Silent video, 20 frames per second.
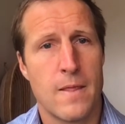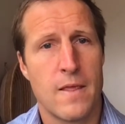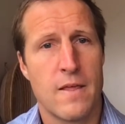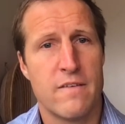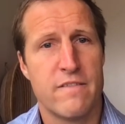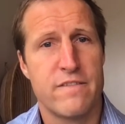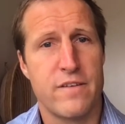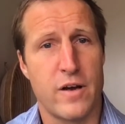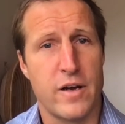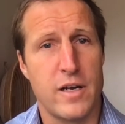
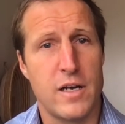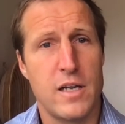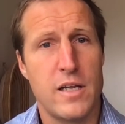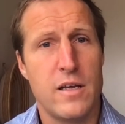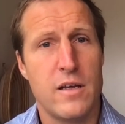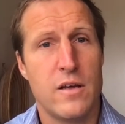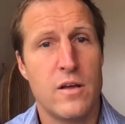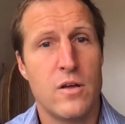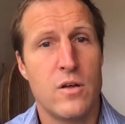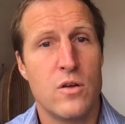Finally,
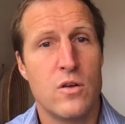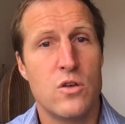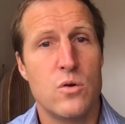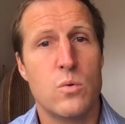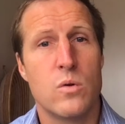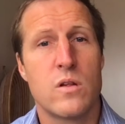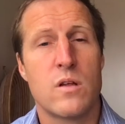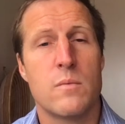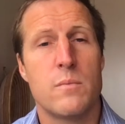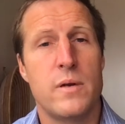you
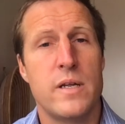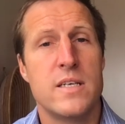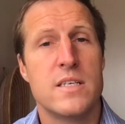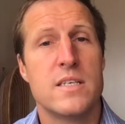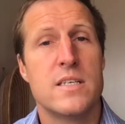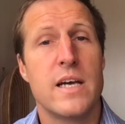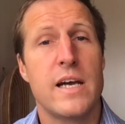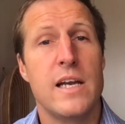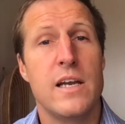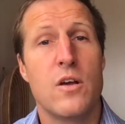will complete a
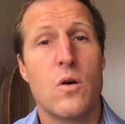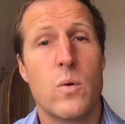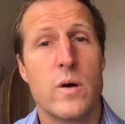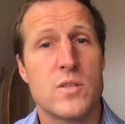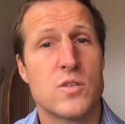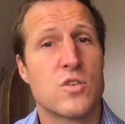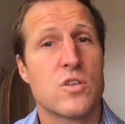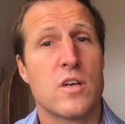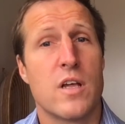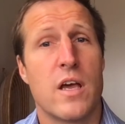daily
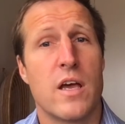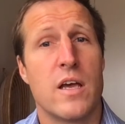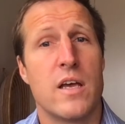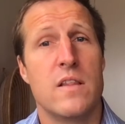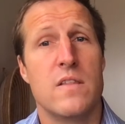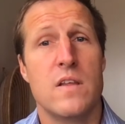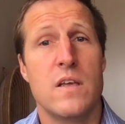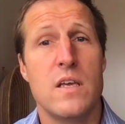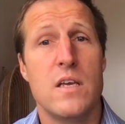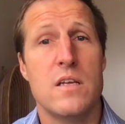questionnaire
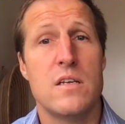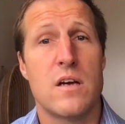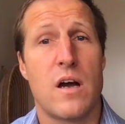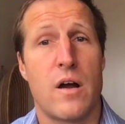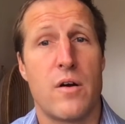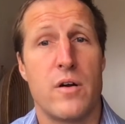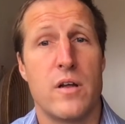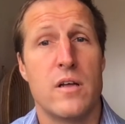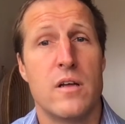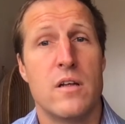in the
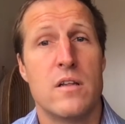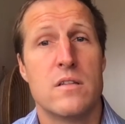e-diary